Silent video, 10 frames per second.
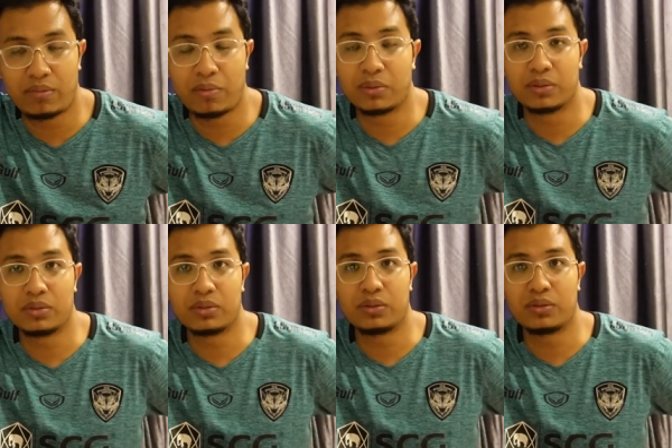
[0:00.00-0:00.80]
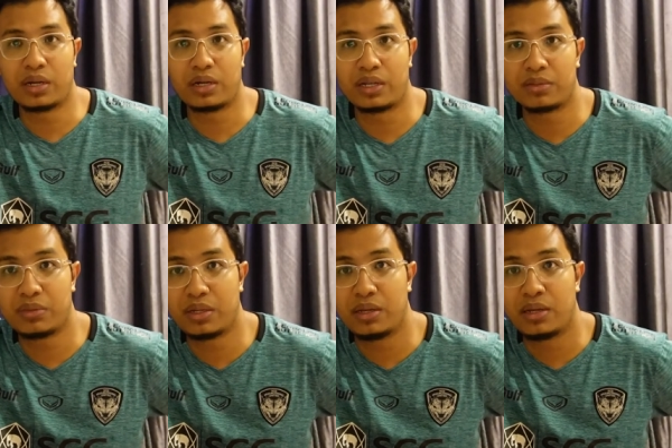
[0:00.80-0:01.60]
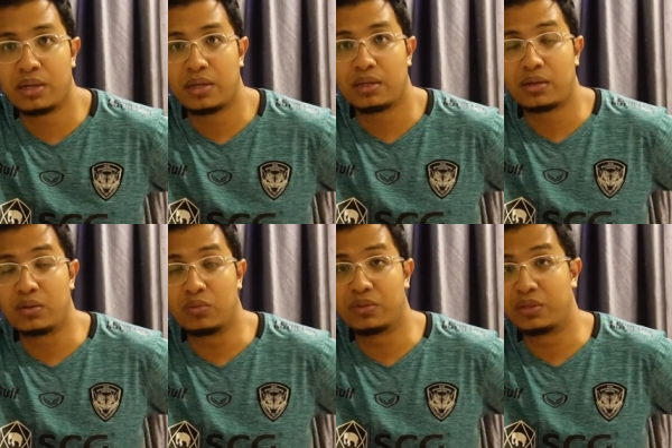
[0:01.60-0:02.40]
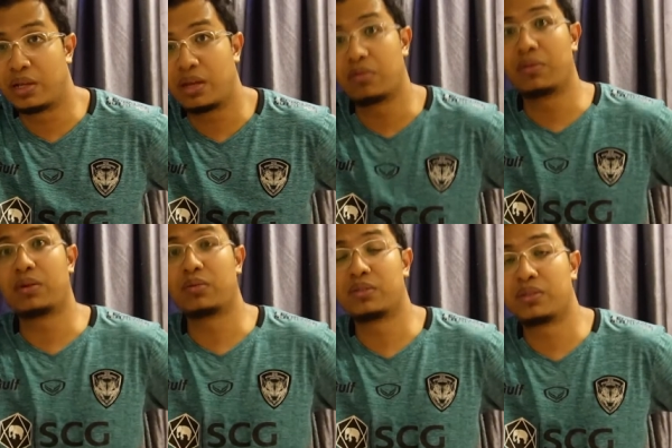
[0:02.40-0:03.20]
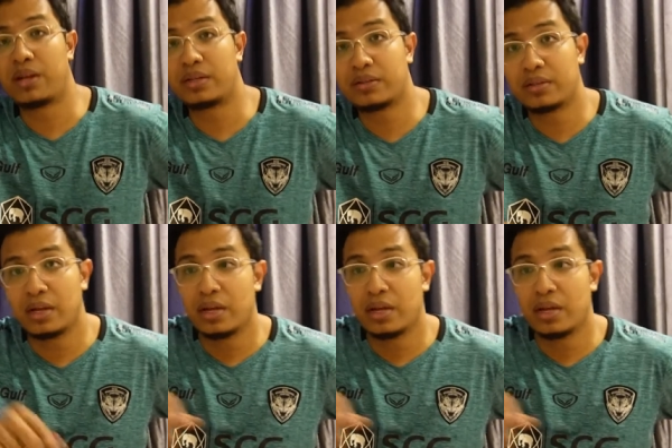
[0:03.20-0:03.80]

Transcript: people don't recognize me, call me Say, or maybe call me Sayas.